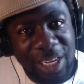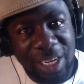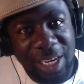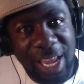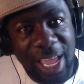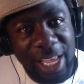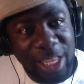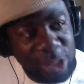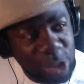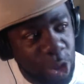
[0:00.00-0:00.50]

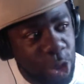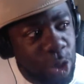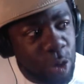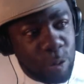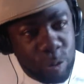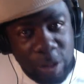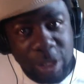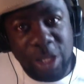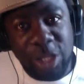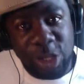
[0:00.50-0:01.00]
Like, do
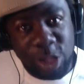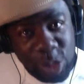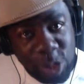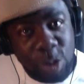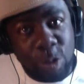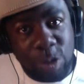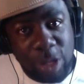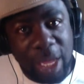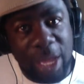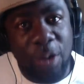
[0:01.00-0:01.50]
you,
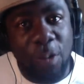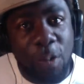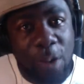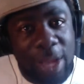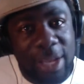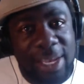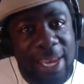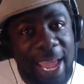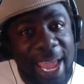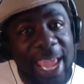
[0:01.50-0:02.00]
you think
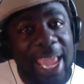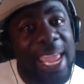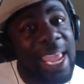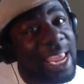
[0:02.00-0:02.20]
one day